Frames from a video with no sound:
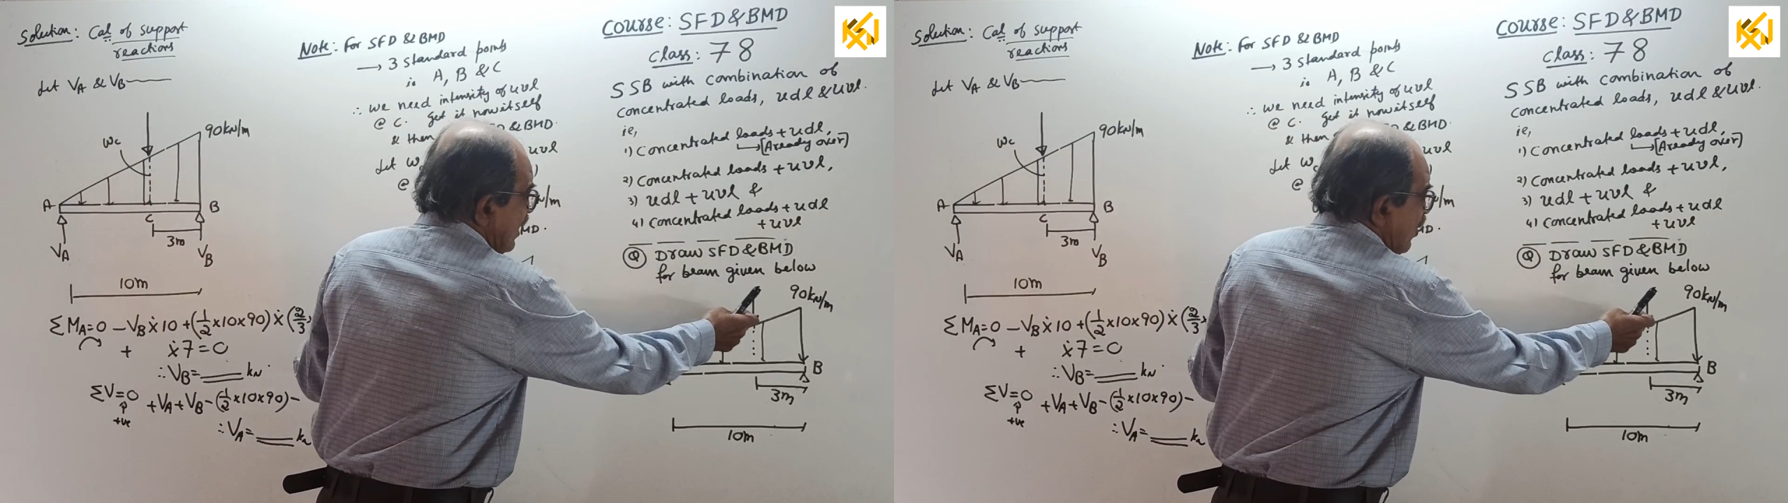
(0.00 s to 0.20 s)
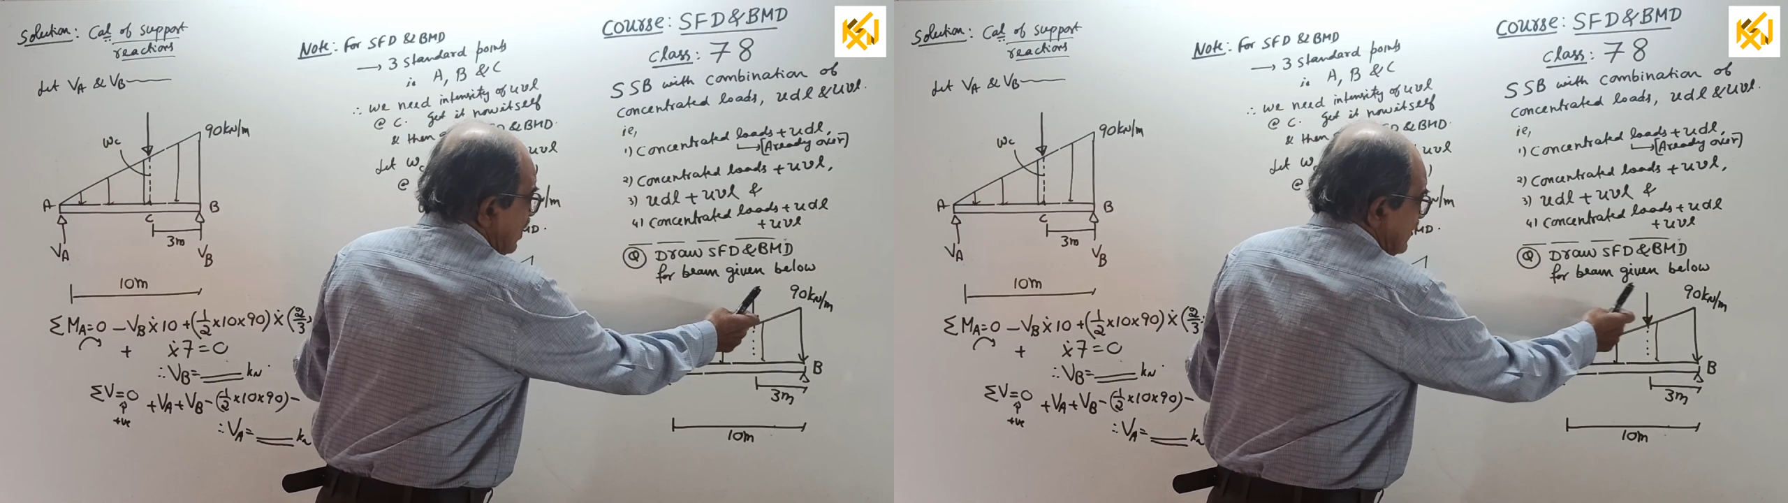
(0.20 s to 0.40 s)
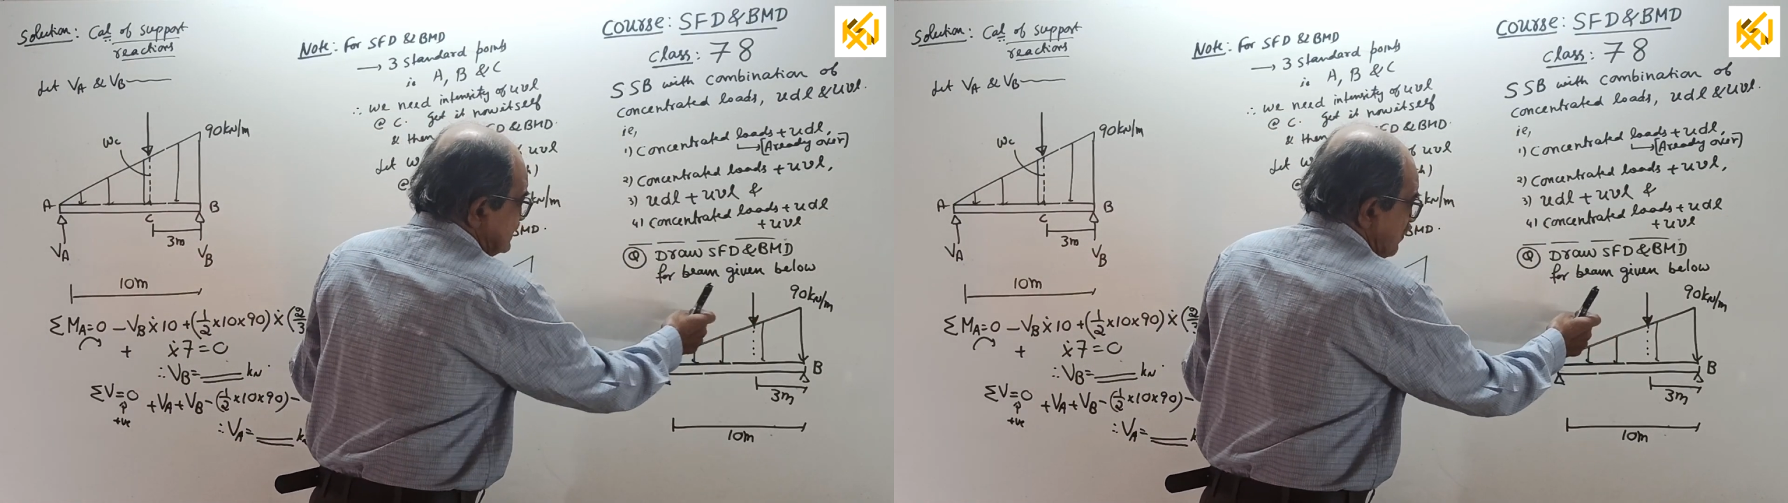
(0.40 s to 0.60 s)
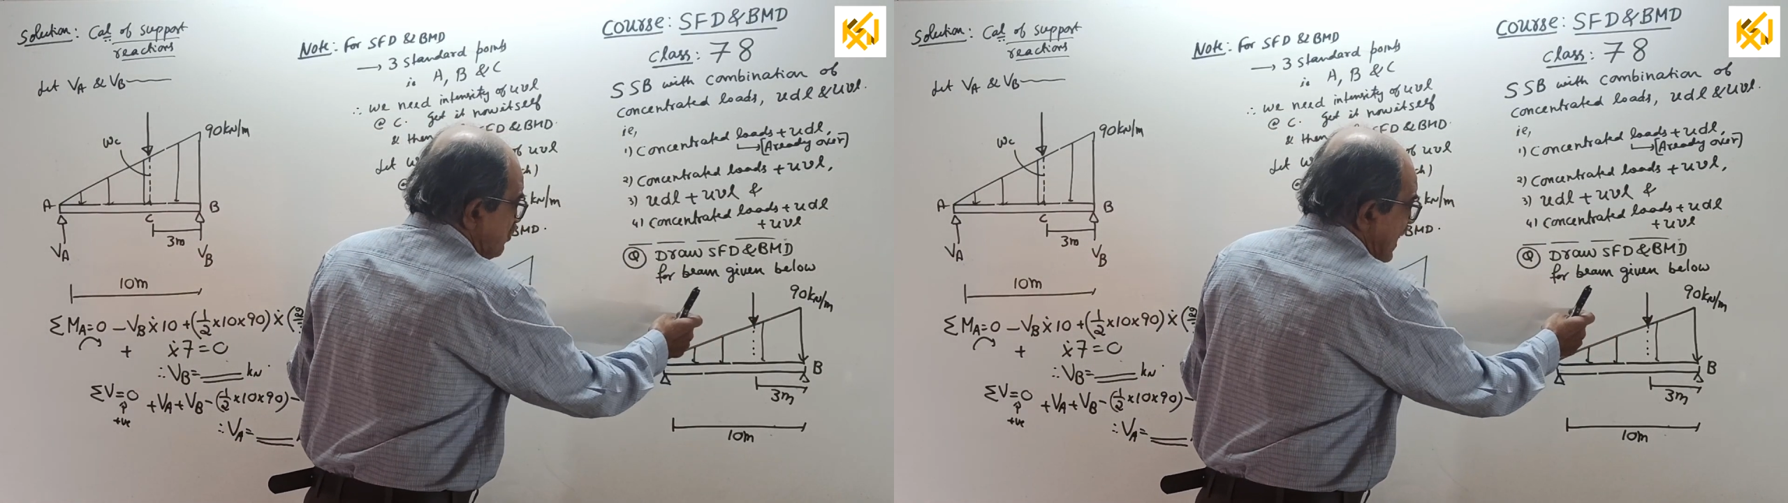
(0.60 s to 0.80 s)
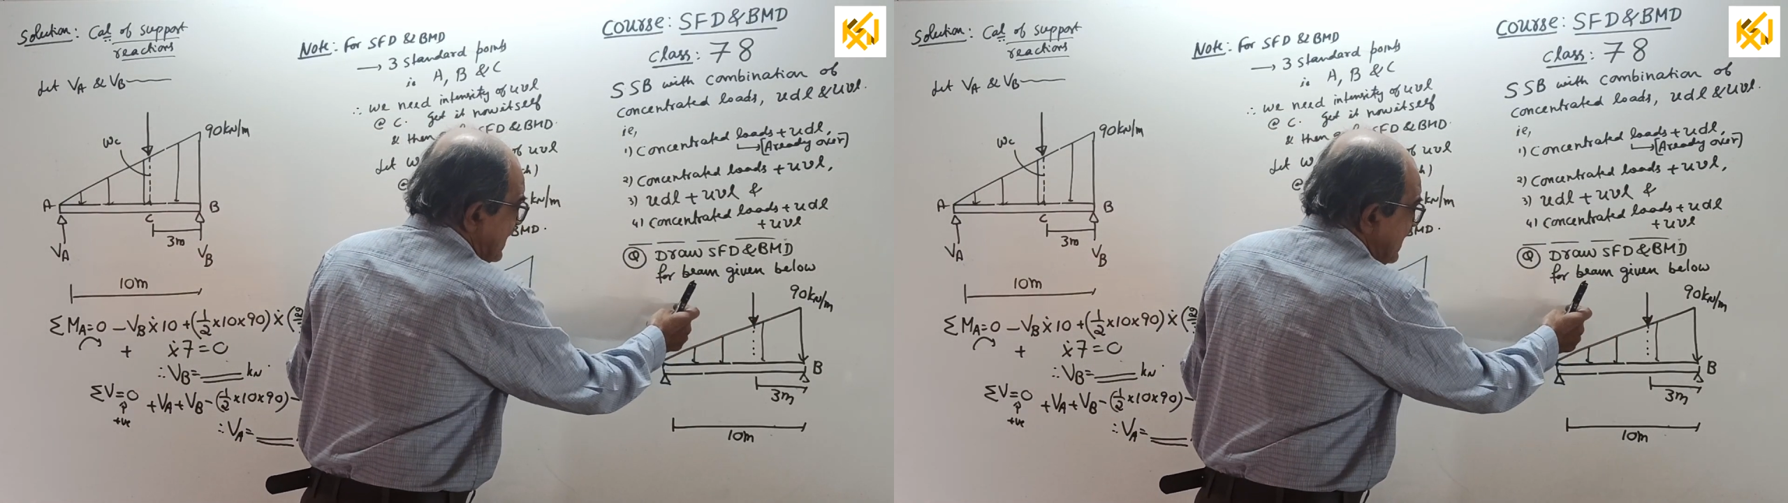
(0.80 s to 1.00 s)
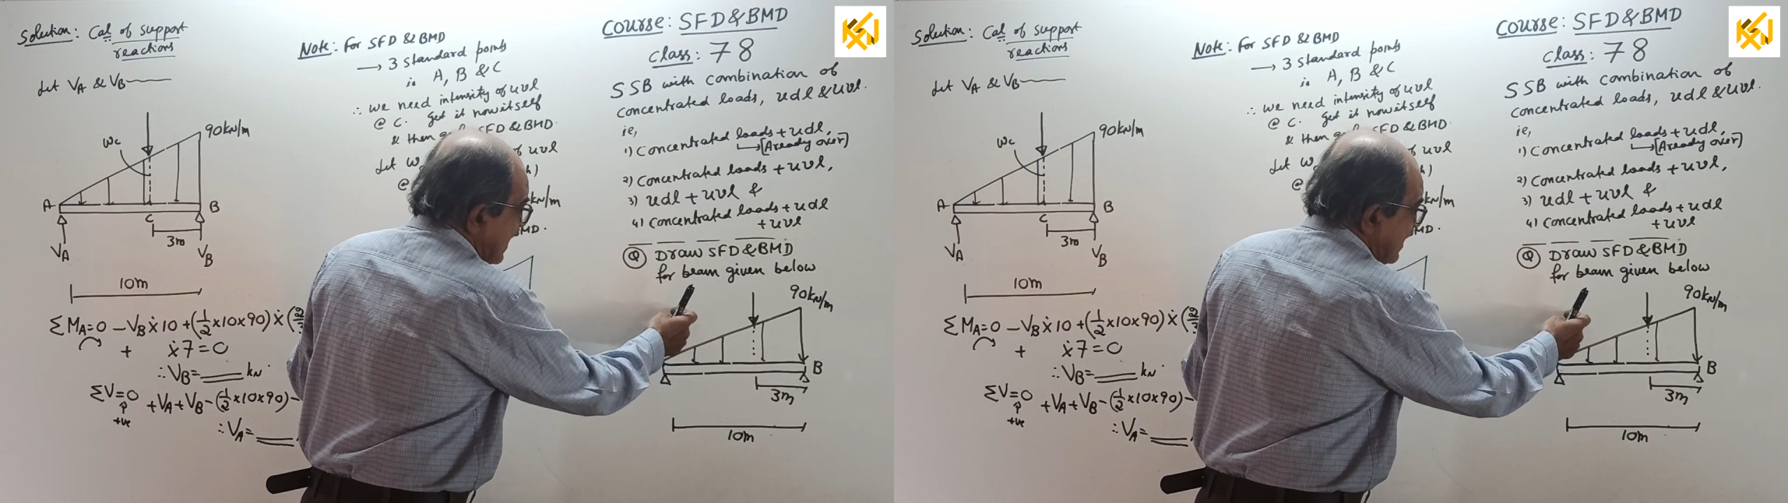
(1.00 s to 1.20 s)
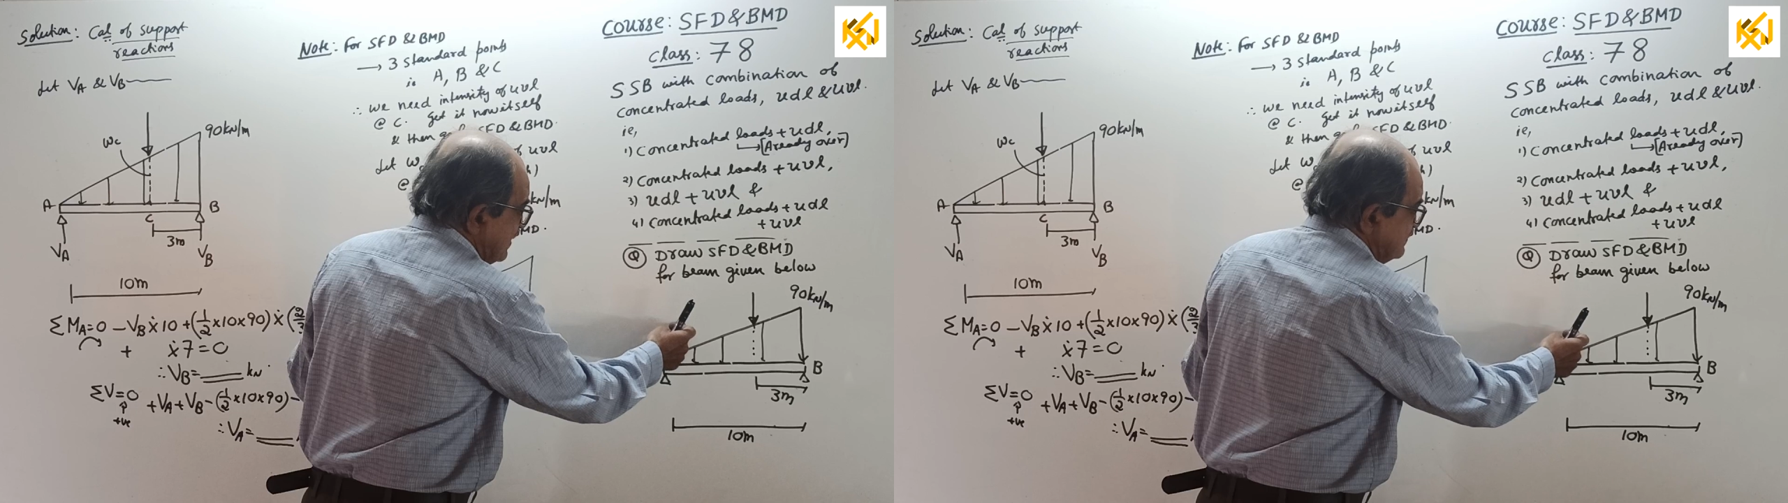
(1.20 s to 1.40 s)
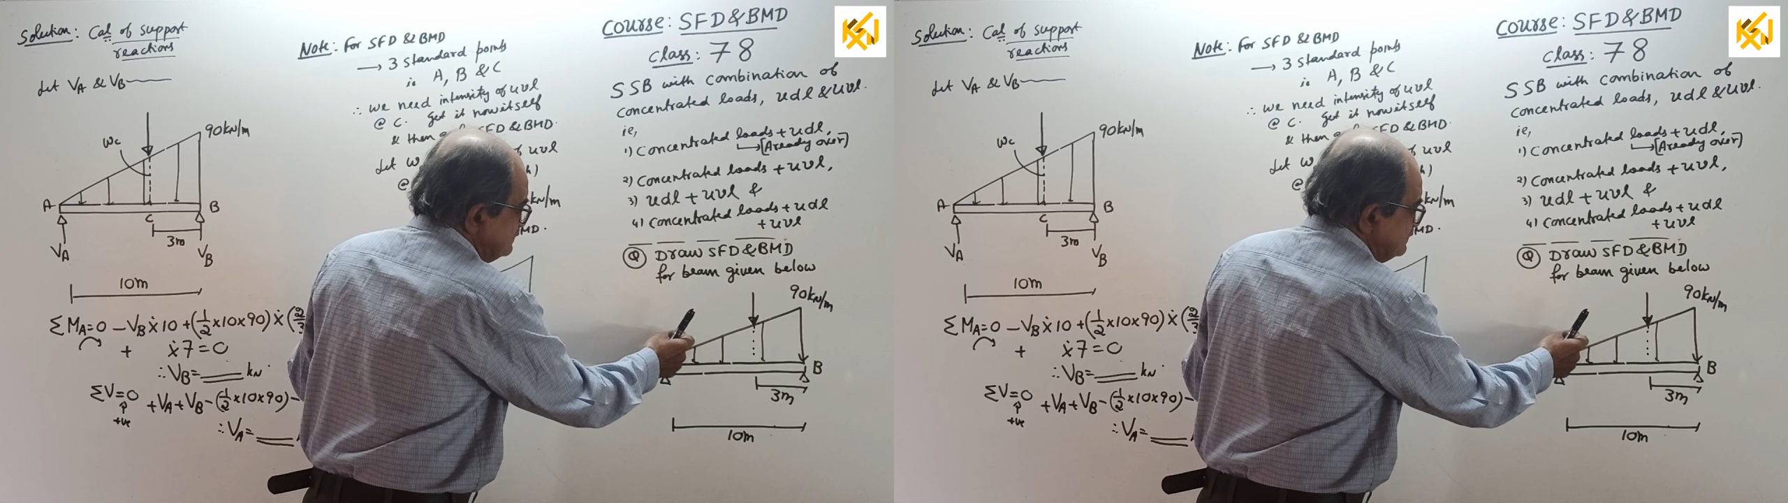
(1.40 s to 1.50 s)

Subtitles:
load somewhere here,